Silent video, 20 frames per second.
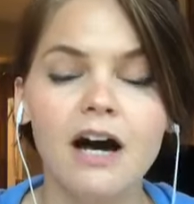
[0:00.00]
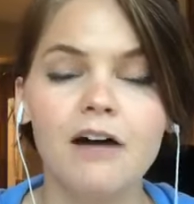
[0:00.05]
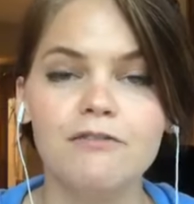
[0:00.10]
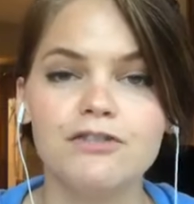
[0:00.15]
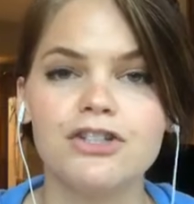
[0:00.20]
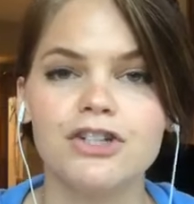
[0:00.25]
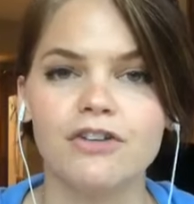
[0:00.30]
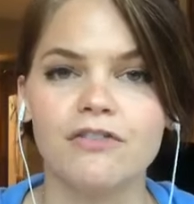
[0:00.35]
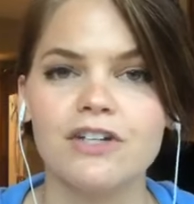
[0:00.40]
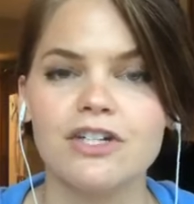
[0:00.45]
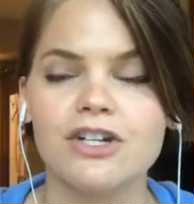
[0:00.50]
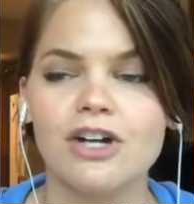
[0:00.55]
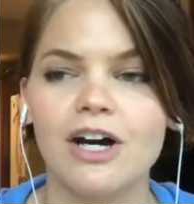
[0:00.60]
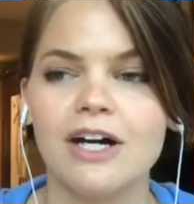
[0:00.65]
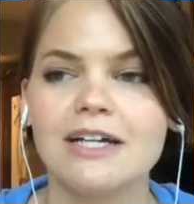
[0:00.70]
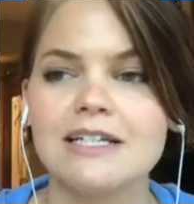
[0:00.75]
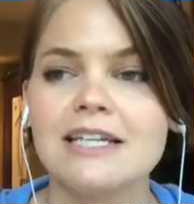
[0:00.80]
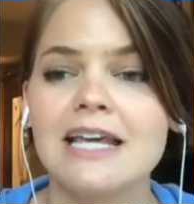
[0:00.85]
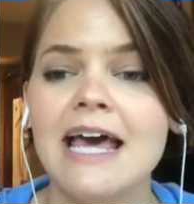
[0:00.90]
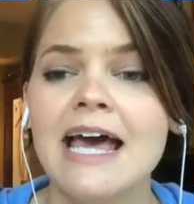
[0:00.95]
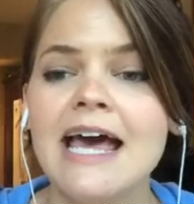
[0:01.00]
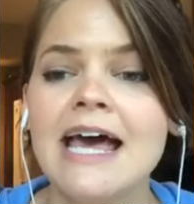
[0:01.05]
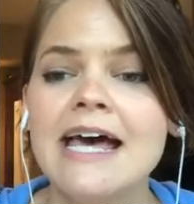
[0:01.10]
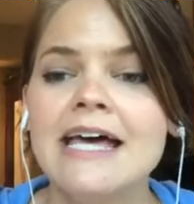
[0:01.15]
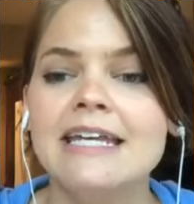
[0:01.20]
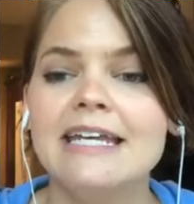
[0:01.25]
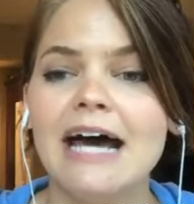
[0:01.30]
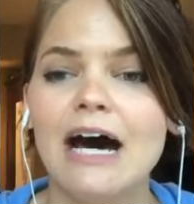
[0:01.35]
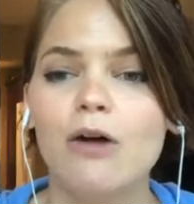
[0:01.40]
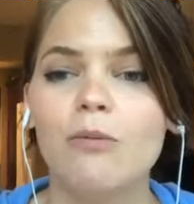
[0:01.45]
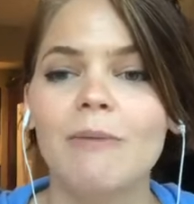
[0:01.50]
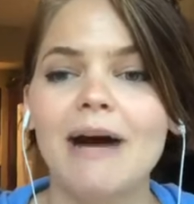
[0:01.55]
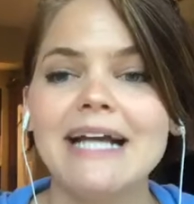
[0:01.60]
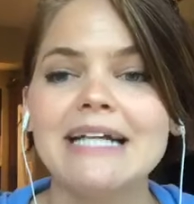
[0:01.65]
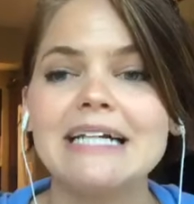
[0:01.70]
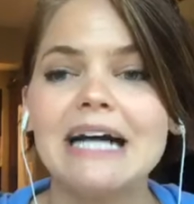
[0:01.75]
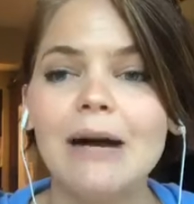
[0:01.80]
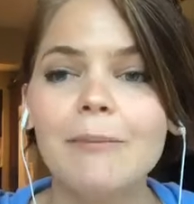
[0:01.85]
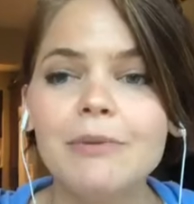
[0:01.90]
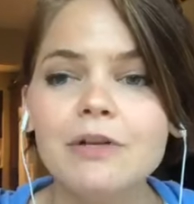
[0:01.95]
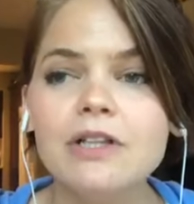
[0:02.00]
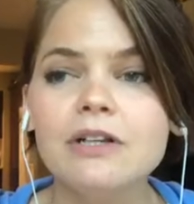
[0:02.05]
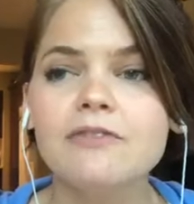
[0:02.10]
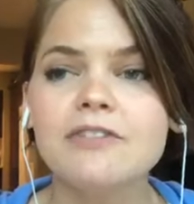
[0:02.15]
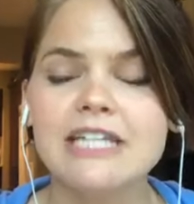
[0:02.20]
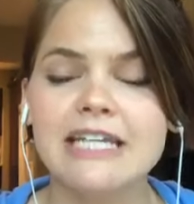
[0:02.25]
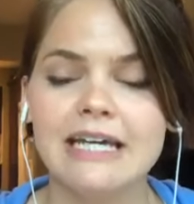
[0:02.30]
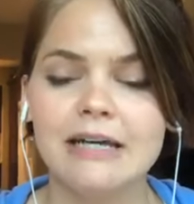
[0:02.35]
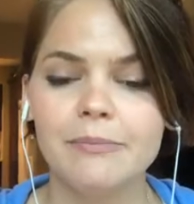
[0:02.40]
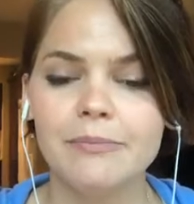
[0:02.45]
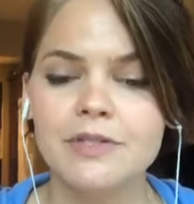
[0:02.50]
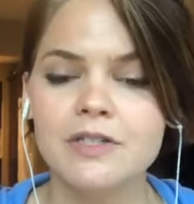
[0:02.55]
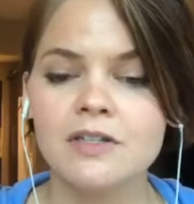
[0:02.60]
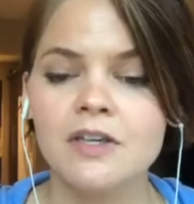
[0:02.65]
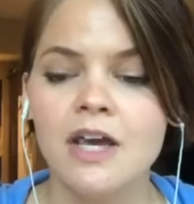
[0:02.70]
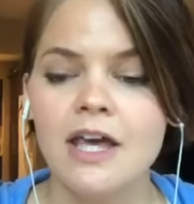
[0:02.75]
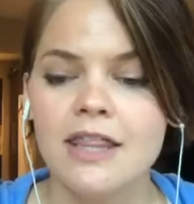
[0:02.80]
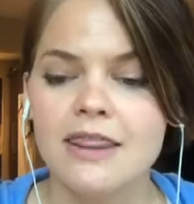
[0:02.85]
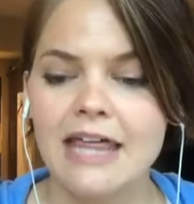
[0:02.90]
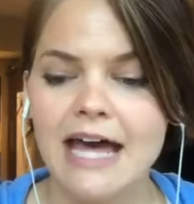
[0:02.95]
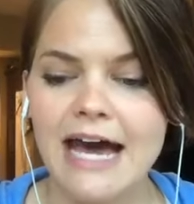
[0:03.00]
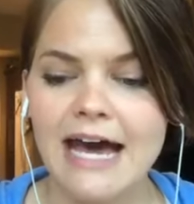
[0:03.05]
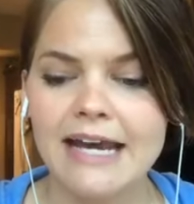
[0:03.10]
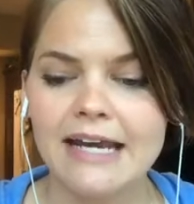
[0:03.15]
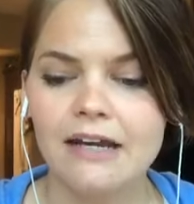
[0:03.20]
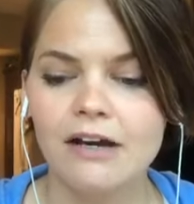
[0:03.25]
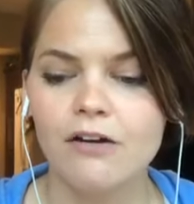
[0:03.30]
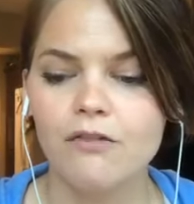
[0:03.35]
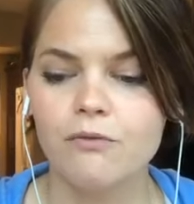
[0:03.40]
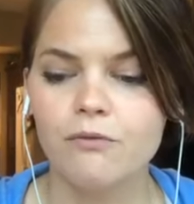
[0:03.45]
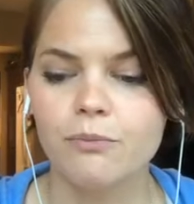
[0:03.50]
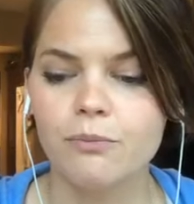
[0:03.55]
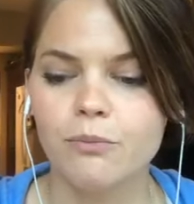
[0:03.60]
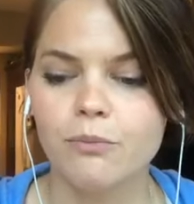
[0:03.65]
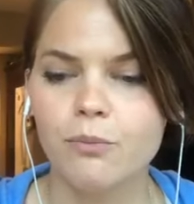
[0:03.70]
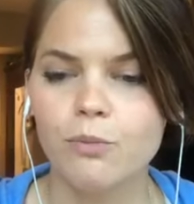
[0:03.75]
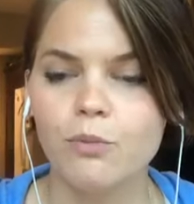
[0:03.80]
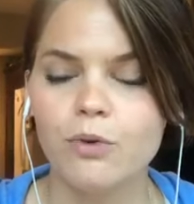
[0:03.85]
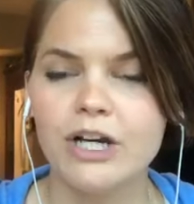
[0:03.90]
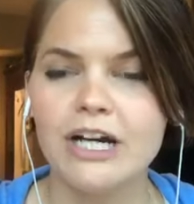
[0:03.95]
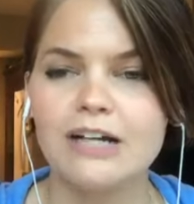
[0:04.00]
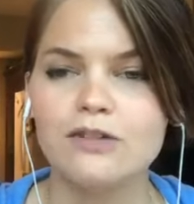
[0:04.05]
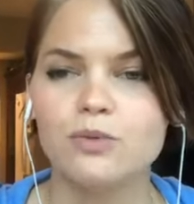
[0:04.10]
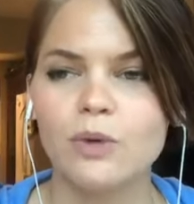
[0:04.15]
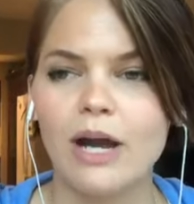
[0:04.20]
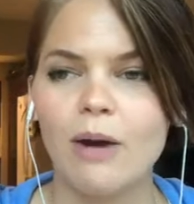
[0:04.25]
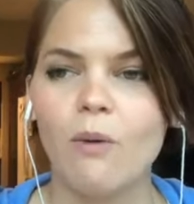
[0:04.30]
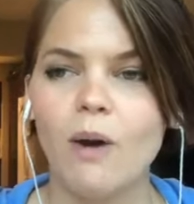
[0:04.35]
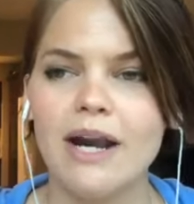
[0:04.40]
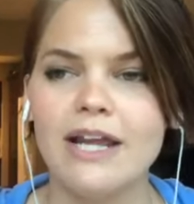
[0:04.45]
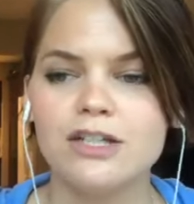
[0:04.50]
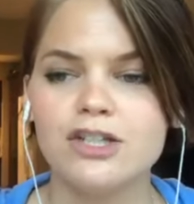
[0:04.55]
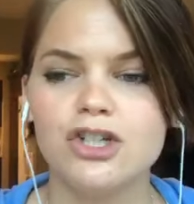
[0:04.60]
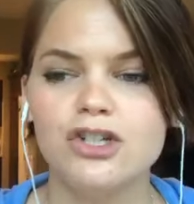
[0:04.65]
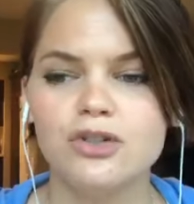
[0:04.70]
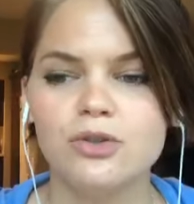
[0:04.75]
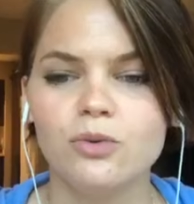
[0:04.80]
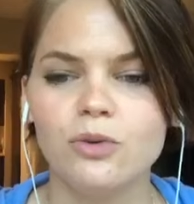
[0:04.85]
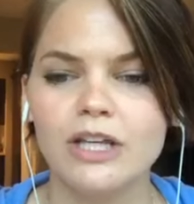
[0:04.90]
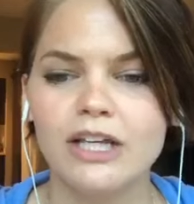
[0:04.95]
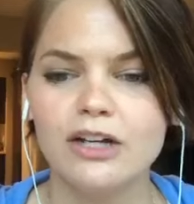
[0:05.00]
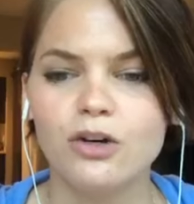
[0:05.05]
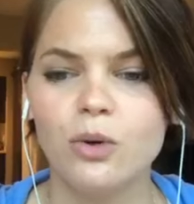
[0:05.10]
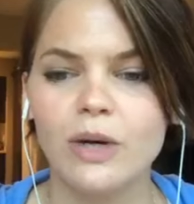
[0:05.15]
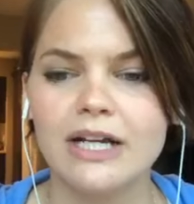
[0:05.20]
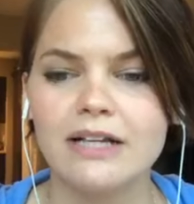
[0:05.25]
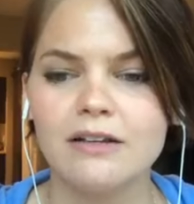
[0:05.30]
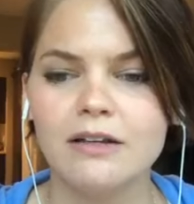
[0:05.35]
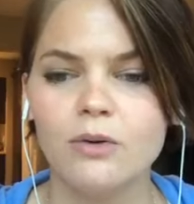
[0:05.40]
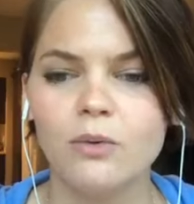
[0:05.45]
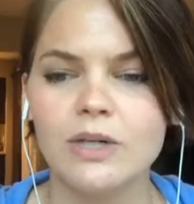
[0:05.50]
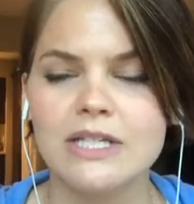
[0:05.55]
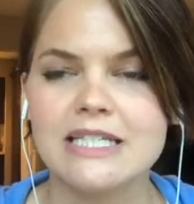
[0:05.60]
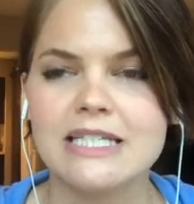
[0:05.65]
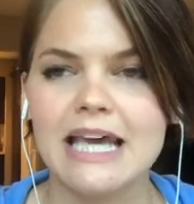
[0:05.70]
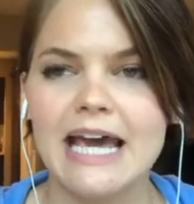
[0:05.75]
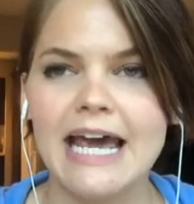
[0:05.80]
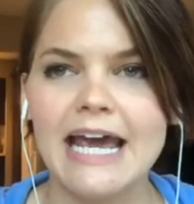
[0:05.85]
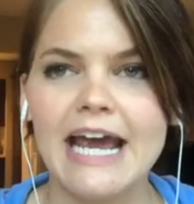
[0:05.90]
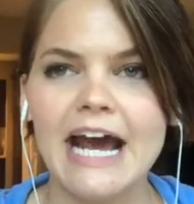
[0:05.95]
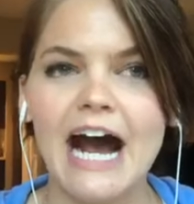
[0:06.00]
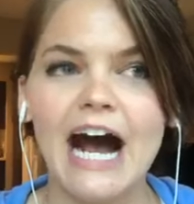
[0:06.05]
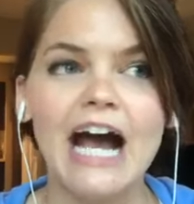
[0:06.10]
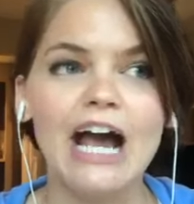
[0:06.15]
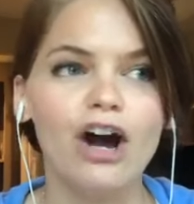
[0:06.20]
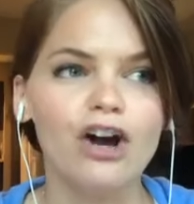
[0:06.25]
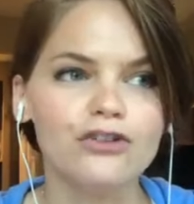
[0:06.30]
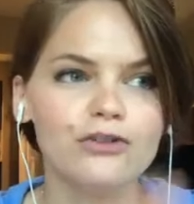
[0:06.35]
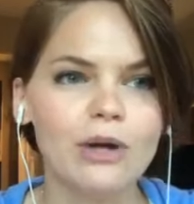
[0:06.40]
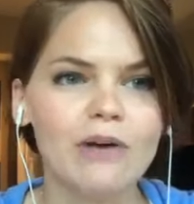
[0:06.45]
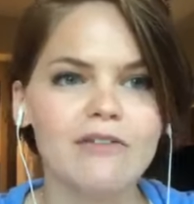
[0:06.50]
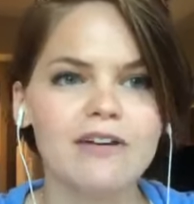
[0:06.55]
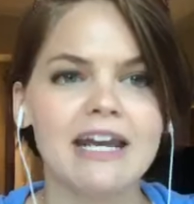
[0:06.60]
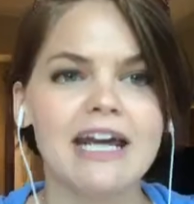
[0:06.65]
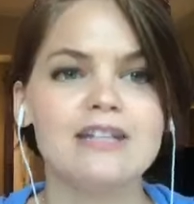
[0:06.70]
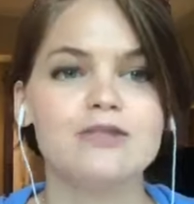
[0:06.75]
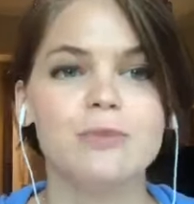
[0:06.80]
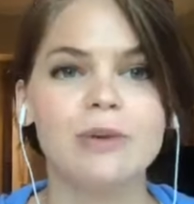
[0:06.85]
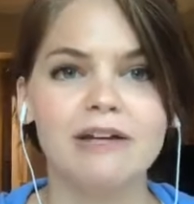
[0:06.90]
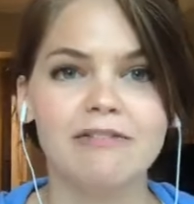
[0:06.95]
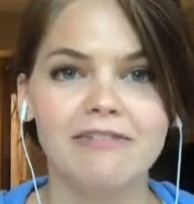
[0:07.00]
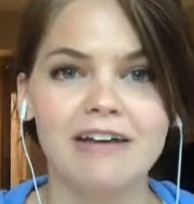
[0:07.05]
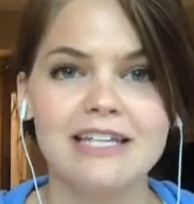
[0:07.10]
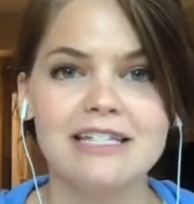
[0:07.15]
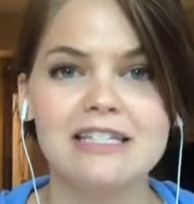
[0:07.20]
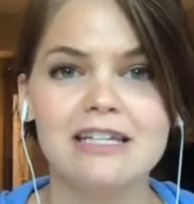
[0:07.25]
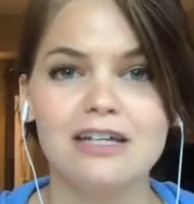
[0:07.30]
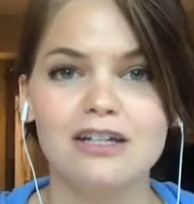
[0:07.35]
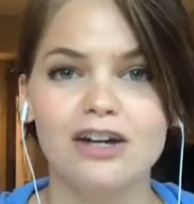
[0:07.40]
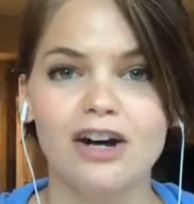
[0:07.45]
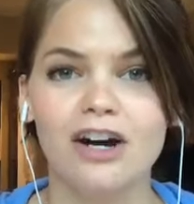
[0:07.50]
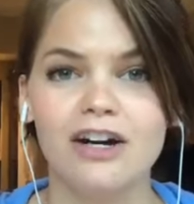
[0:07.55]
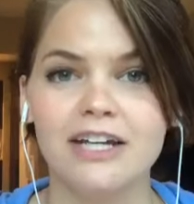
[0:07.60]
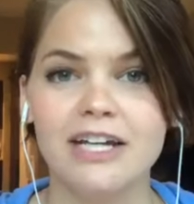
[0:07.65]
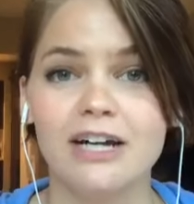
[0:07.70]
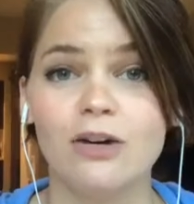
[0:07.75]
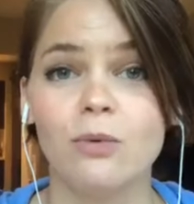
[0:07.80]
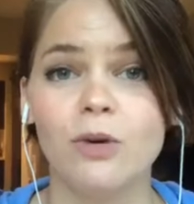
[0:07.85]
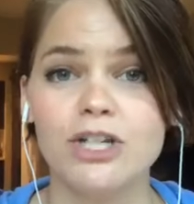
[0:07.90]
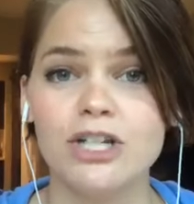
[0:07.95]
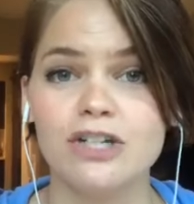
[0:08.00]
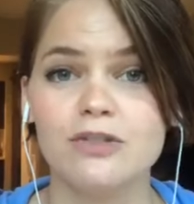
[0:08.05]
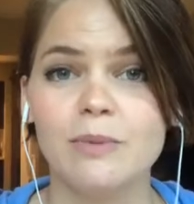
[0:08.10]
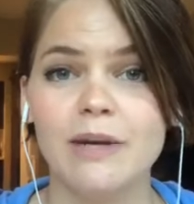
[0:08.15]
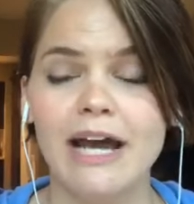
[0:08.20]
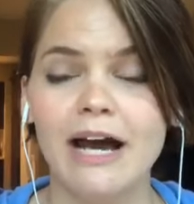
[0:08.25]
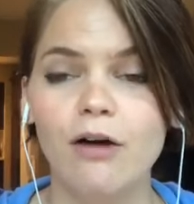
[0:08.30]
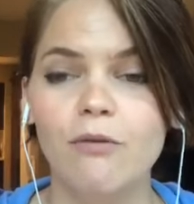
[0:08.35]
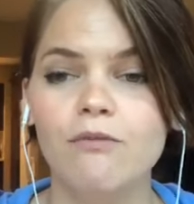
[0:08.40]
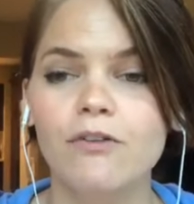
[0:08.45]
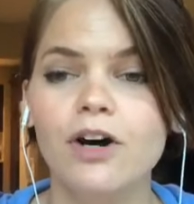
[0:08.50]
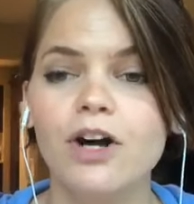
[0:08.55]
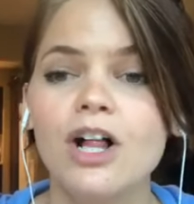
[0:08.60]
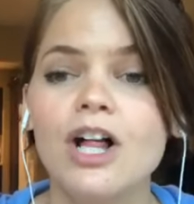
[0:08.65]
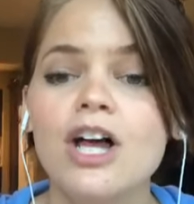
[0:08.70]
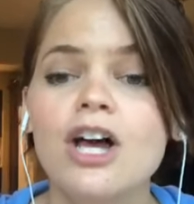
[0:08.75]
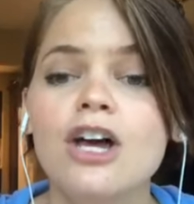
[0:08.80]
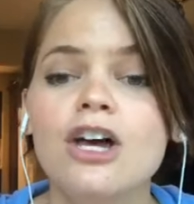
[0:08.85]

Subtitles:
service dogs. Now, my couple of tips because what I wanted to do really quickly was say, I also have a nice big fenced-in yard here, which has been helpful.